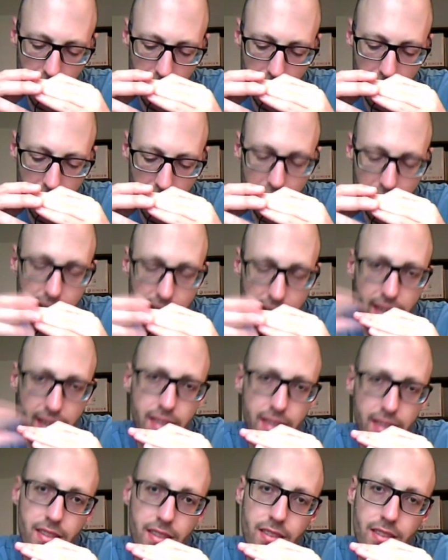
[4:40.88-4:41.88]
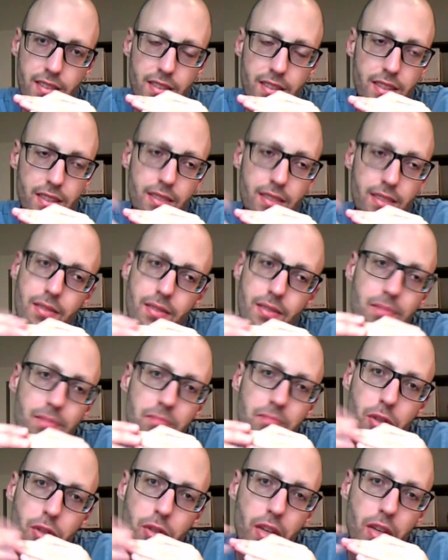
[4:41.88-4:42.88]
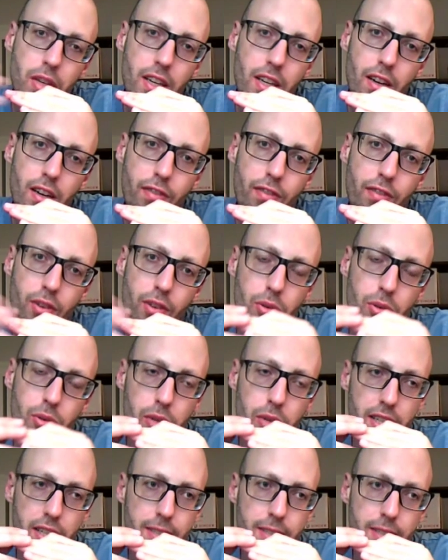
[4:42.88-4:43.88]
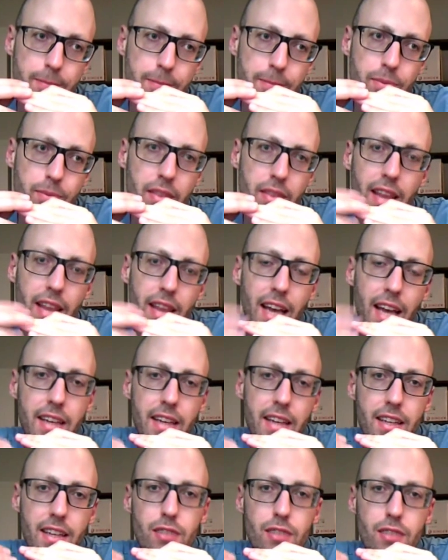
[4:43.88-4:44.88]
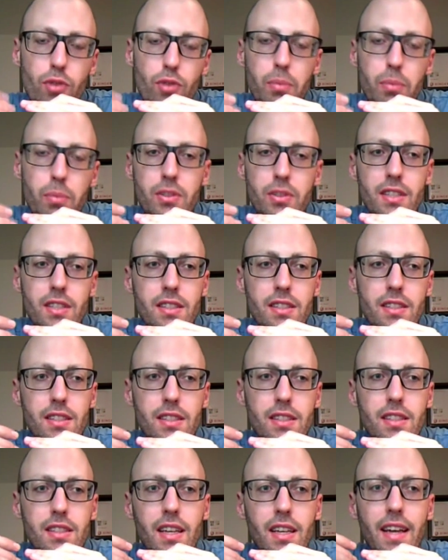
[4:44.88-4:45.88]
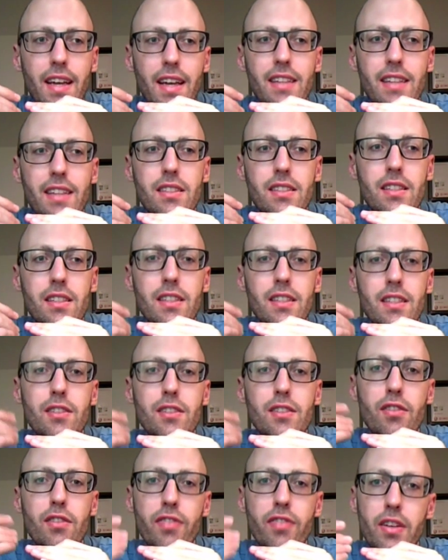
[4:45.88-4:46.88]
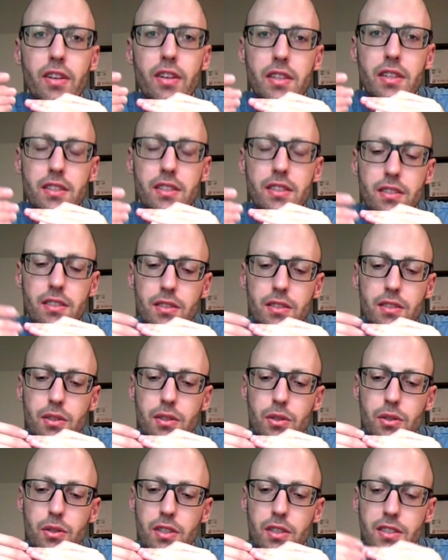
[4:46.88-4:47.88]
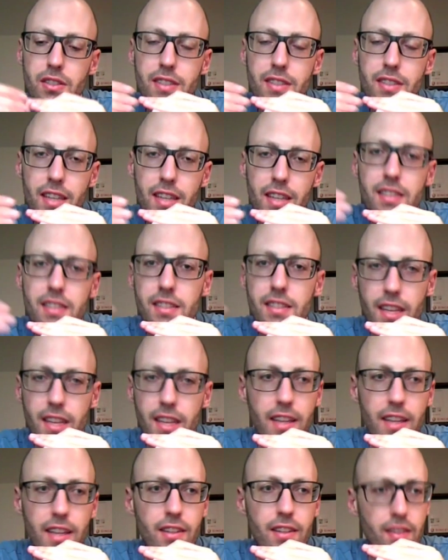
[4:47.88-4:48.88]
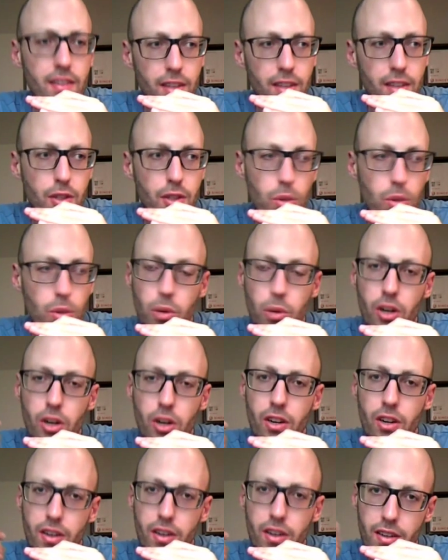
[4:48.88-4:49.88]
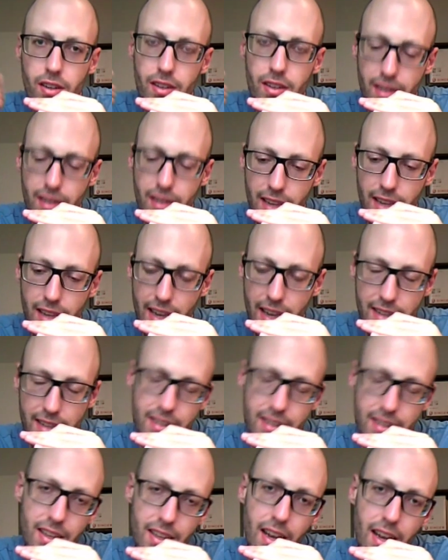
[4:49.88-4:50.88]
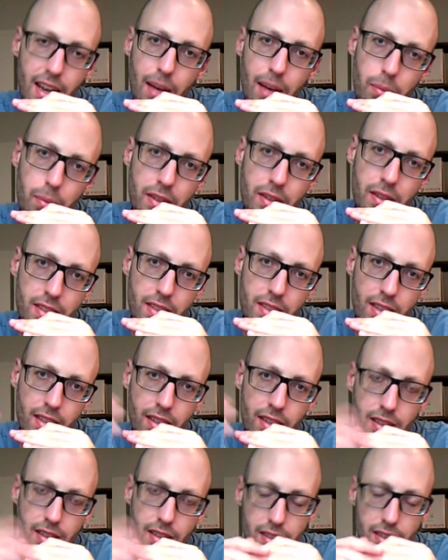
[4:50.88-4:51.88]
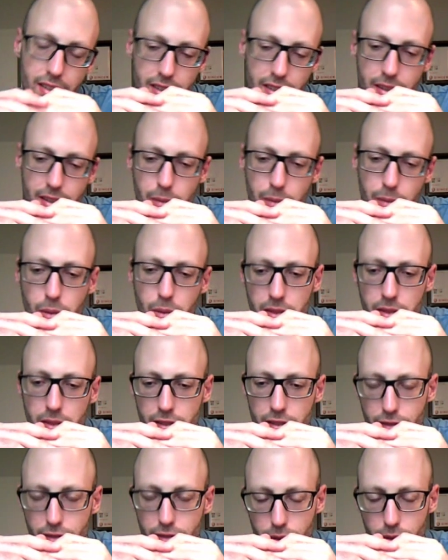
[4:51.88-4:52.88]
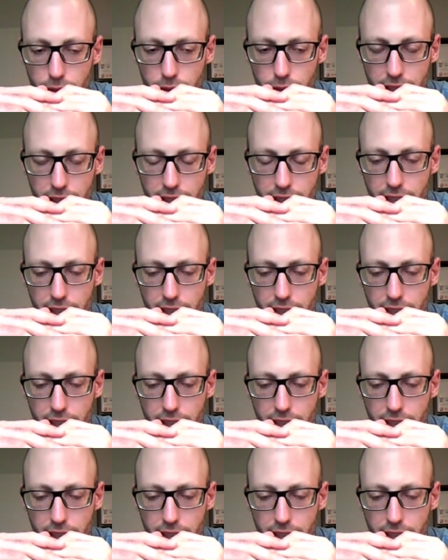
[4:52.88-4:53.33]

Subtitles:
And then you hear a phone ring. That is represented as an interference to the steady state that you were at up until the moment the phone rang.